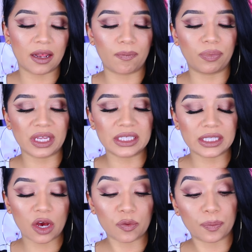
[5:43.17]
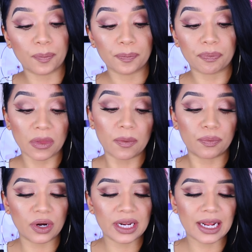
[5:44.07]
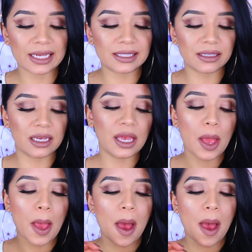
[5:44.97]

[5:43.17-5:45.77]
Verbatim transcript: It blends out pretty nicely,